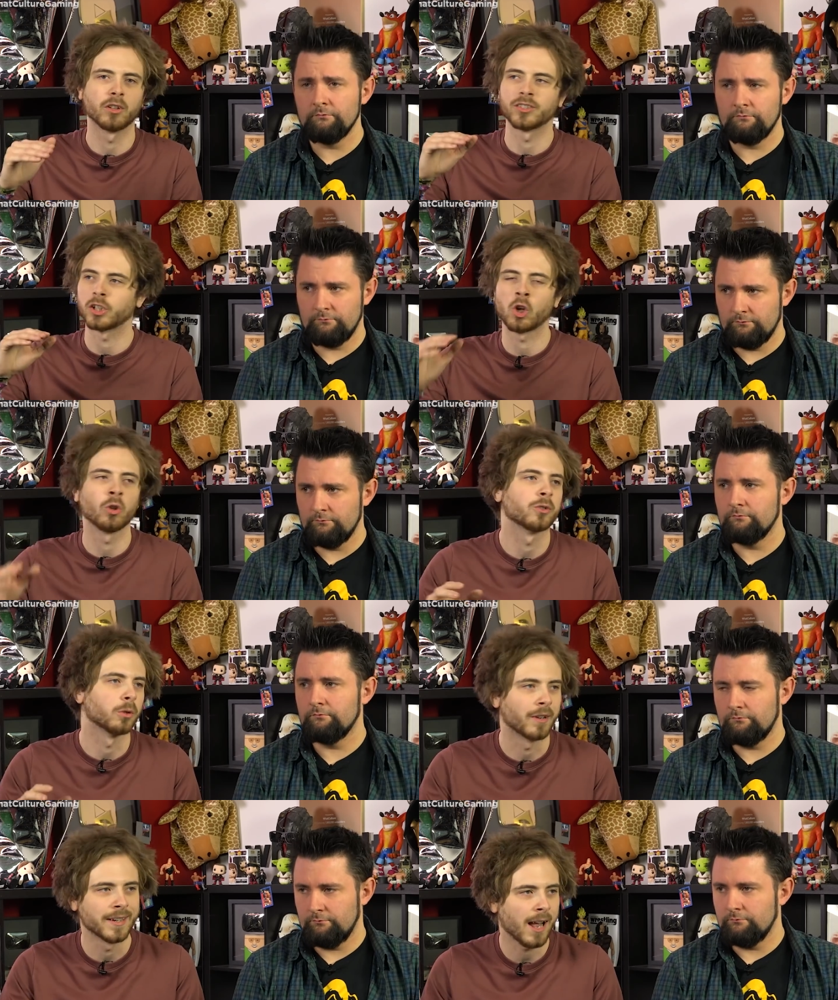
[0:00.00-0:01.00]
Speaker 1: level as a
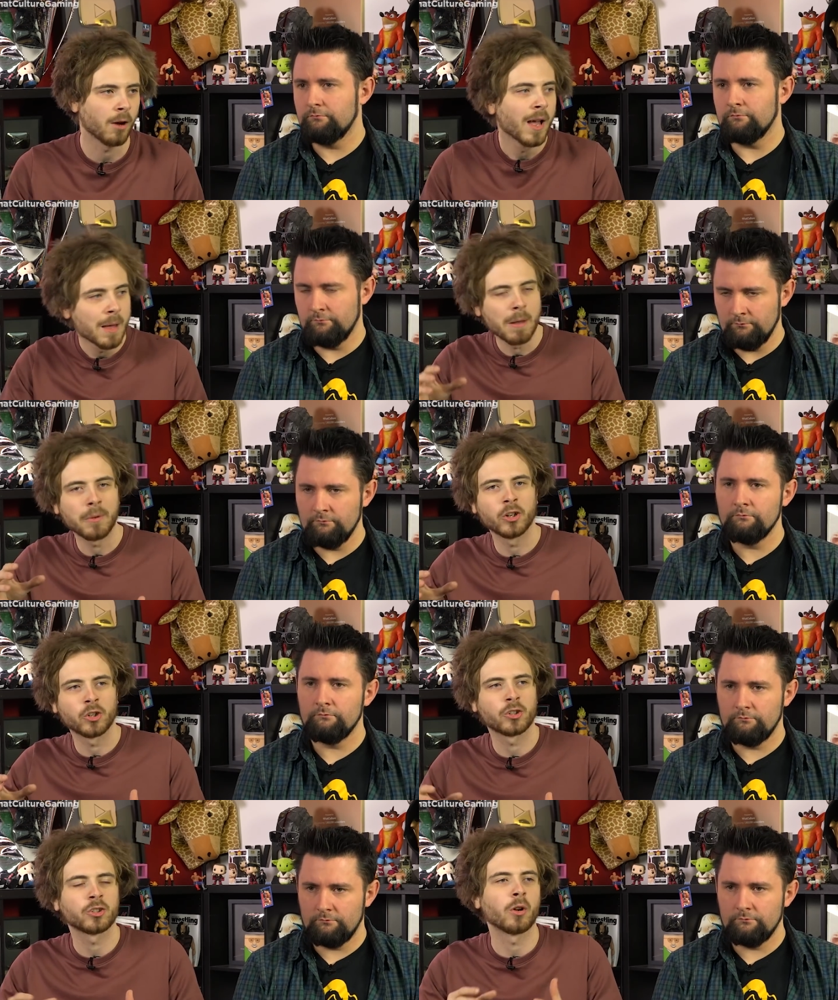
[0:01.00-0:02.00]
console right now. -hmm. Maybe they're
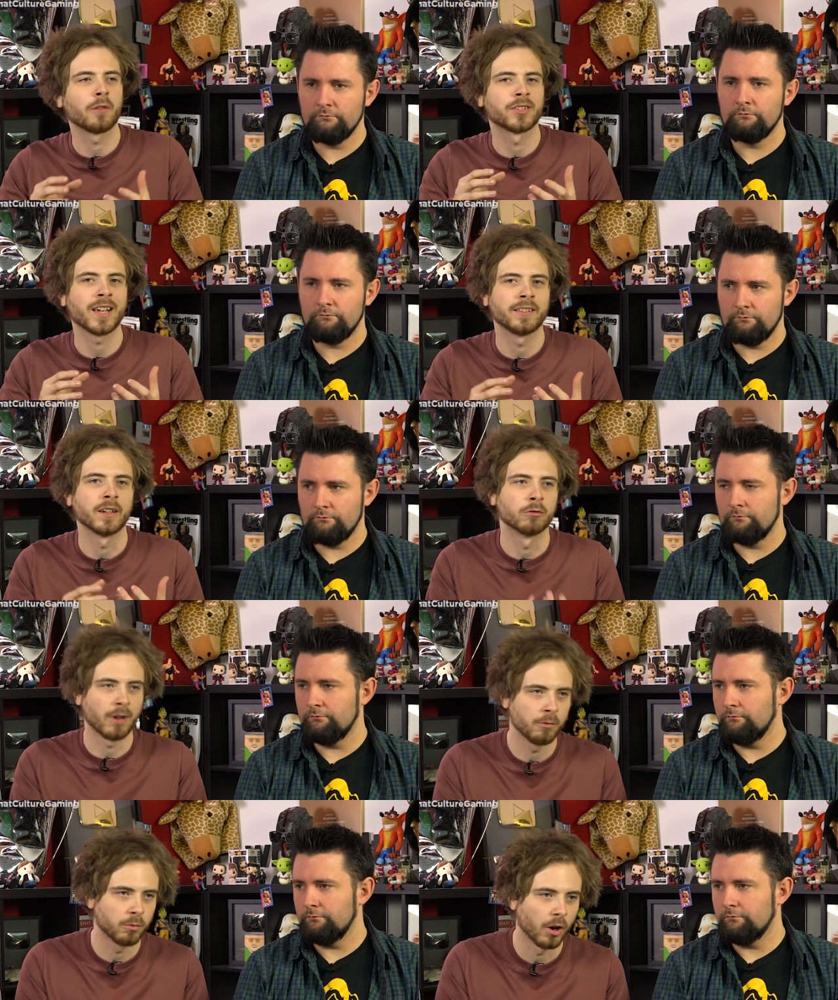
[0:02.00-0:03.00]
just sort of setting the
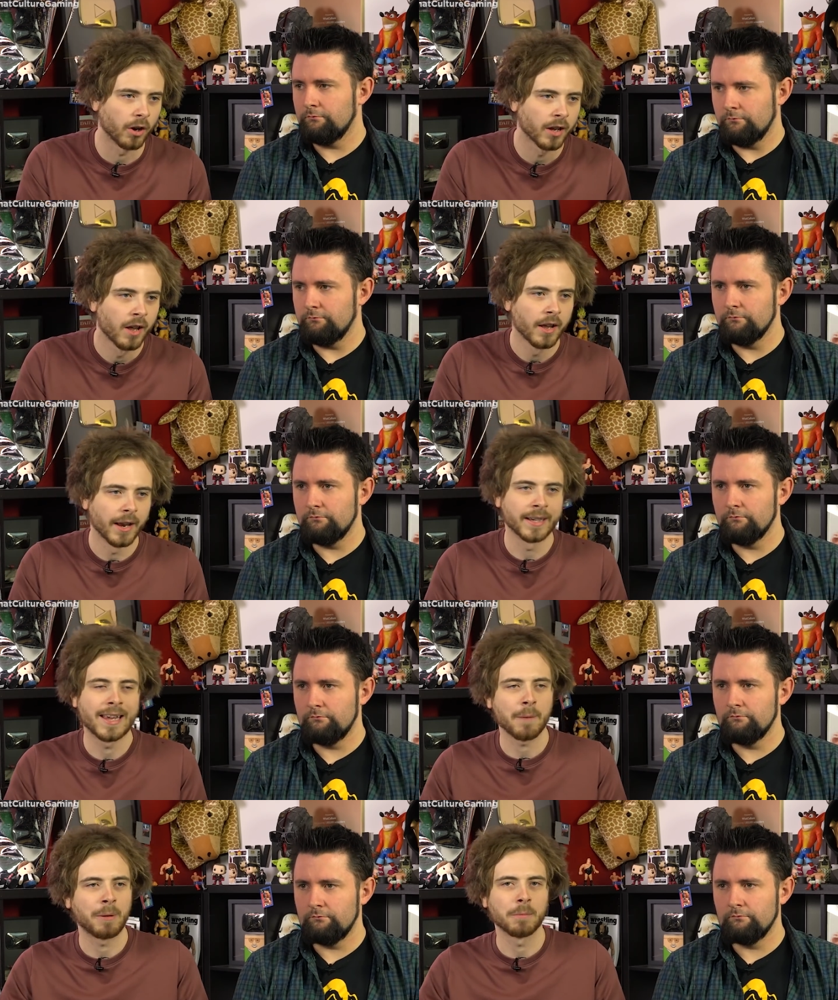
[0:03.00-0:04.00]
groundwork and
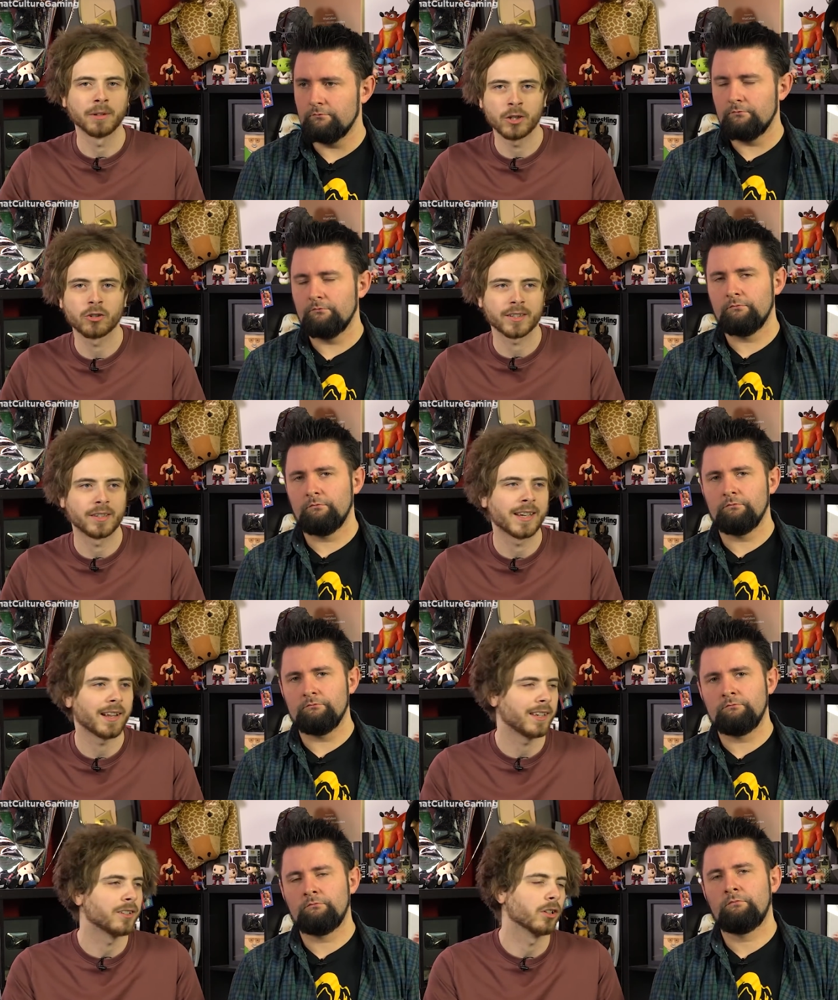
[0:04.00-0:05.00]
get people interested,
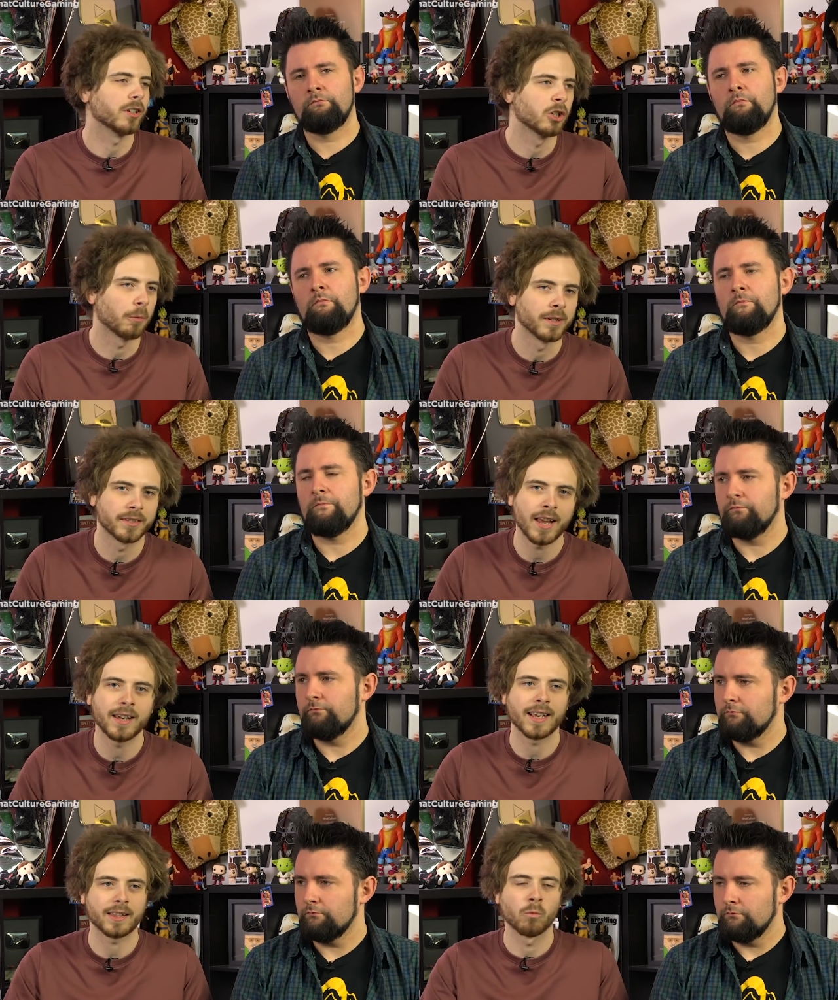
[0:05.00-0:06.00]
get these early adopters
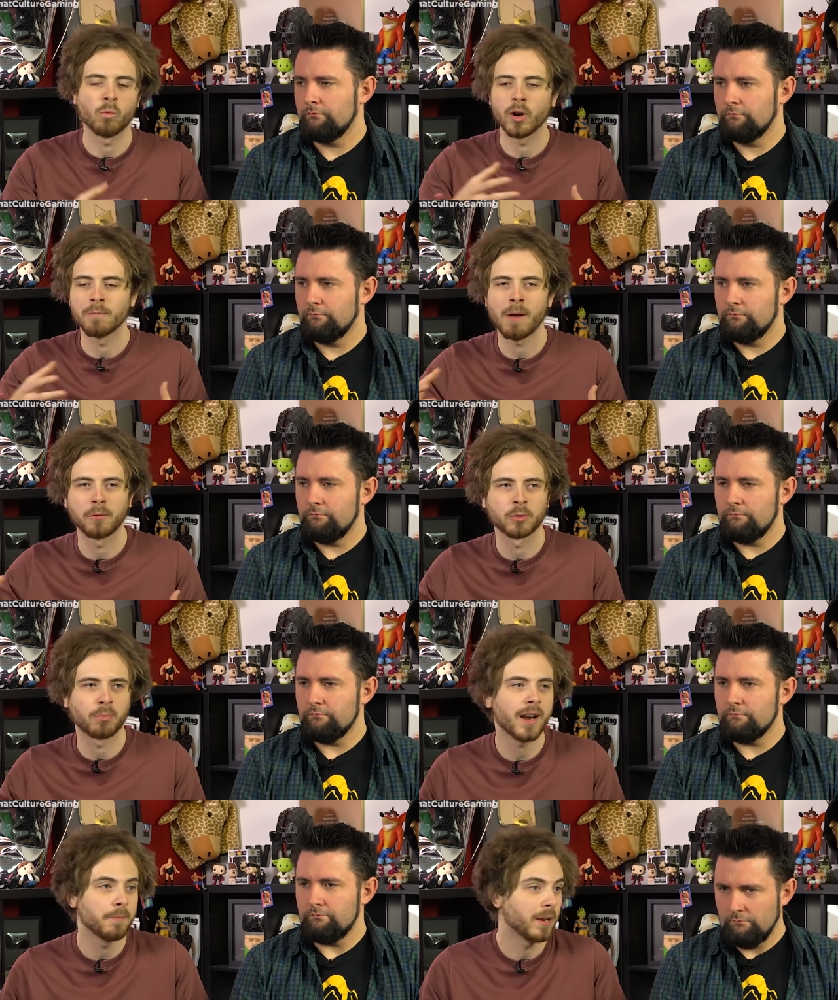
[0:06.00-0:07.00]
in, get the word of mouth
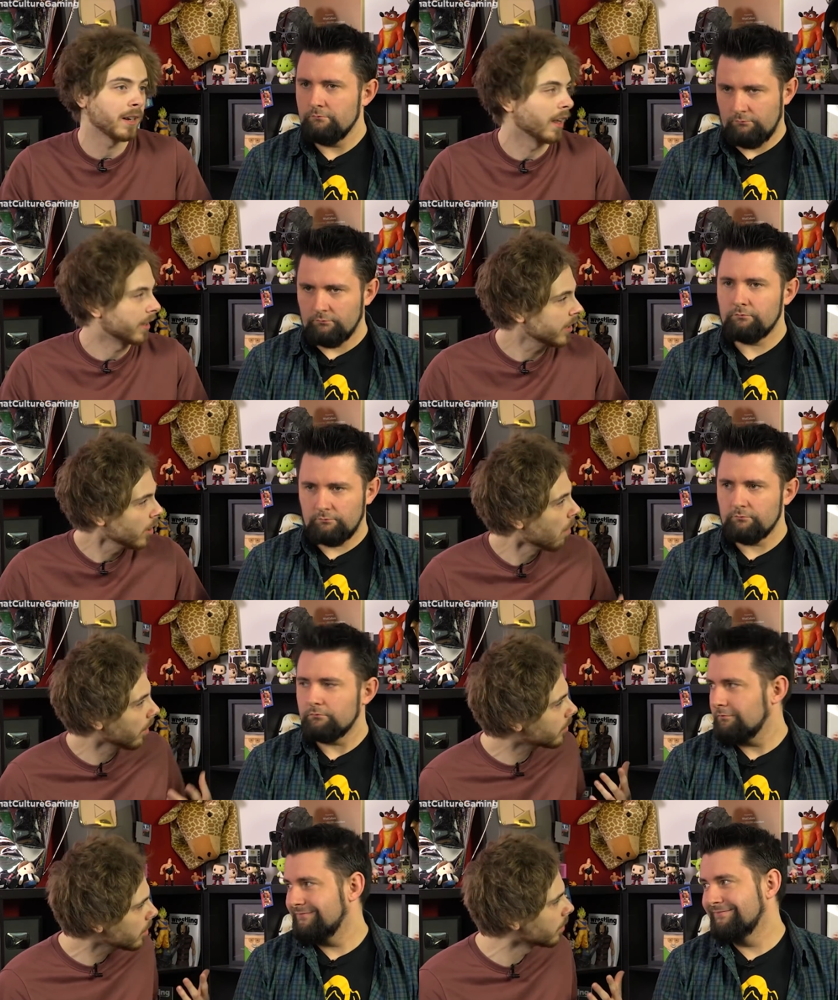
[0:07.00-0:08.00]
spread, being like, you know
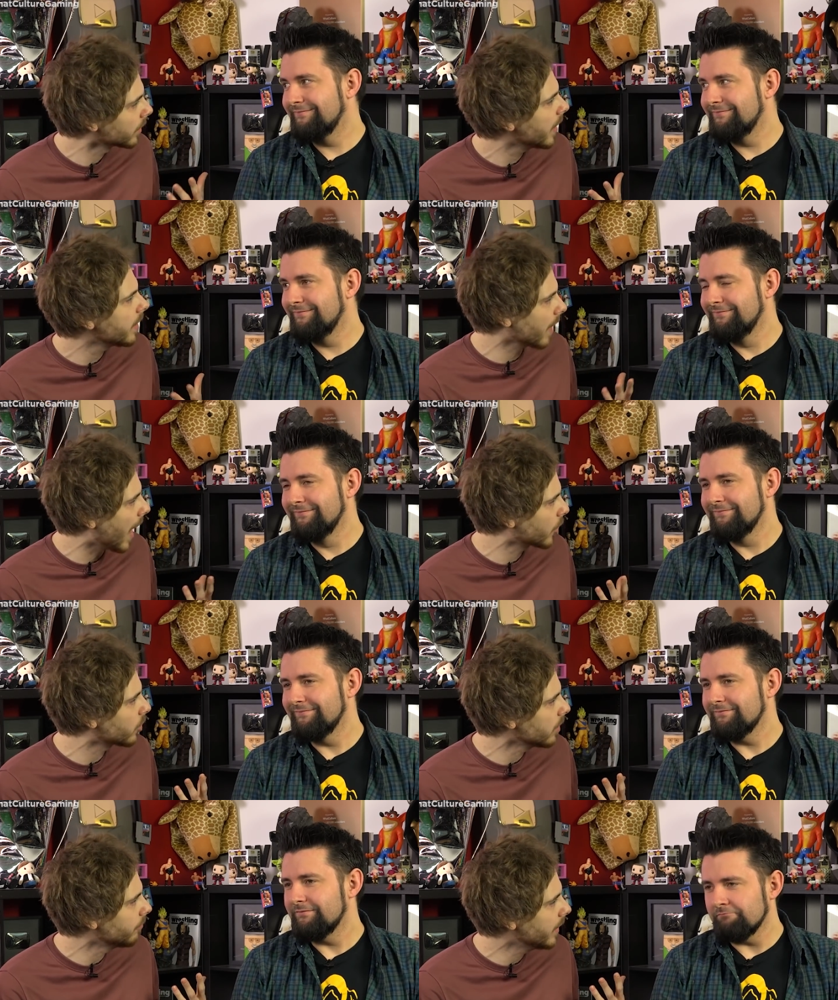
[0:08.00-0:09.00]
what, Google Stadia is
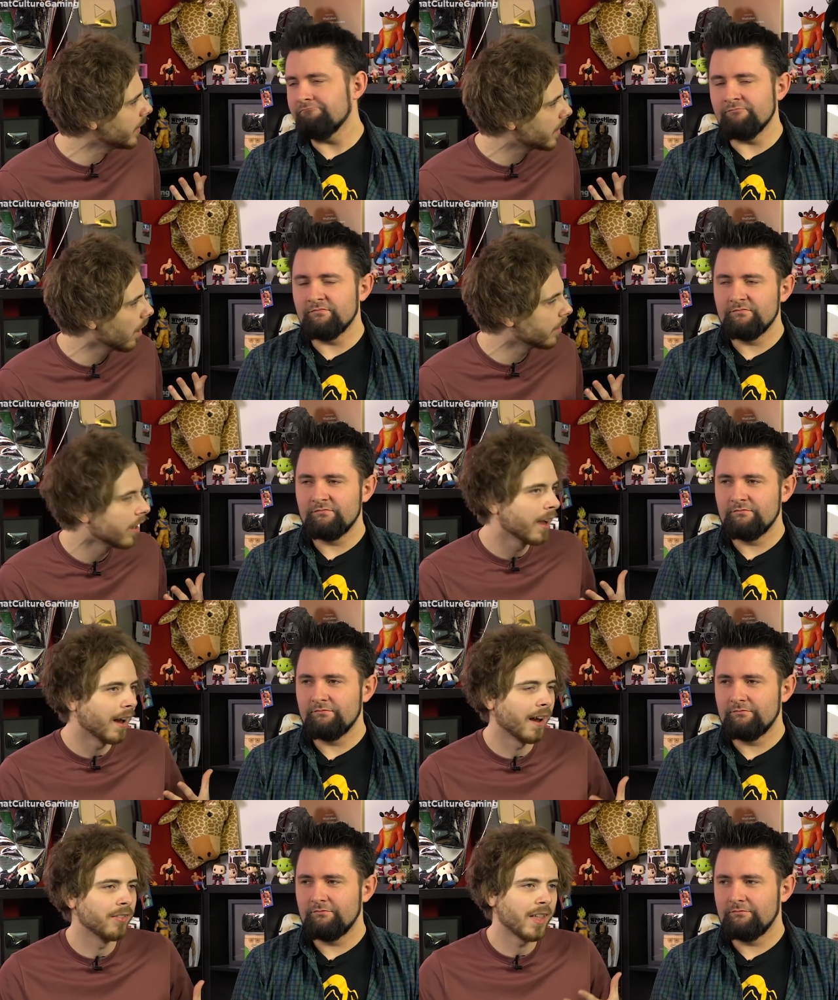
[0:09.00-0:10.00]
actually really mm. good.
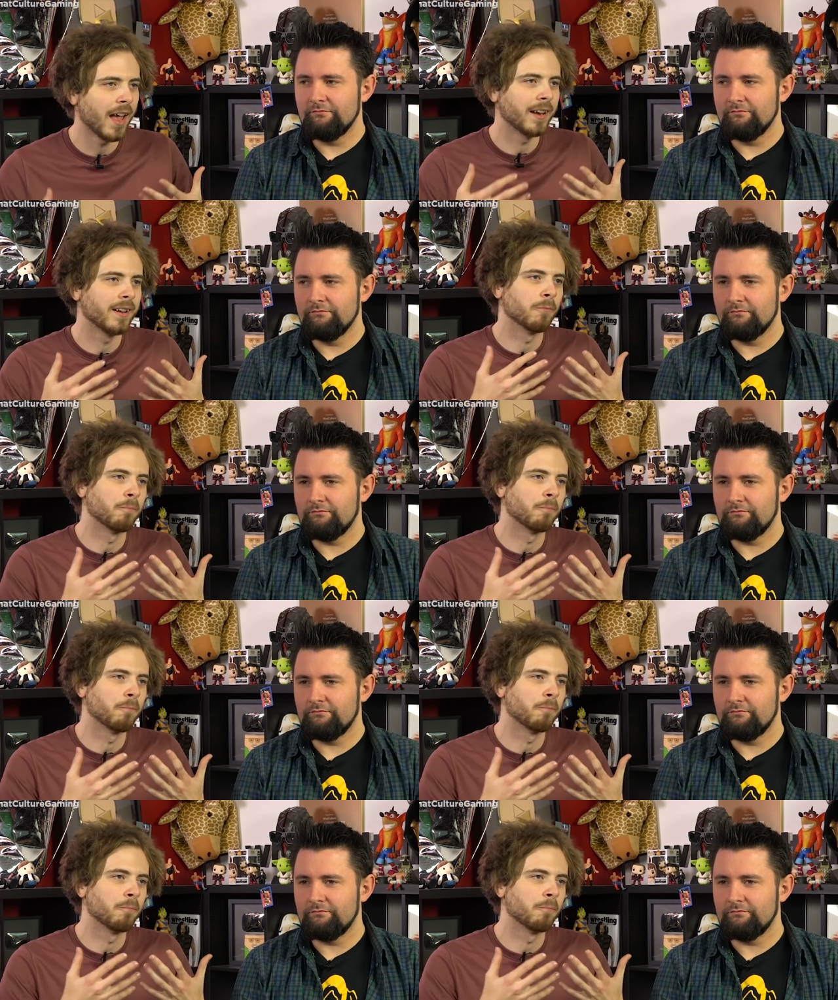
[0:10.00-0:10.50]
And then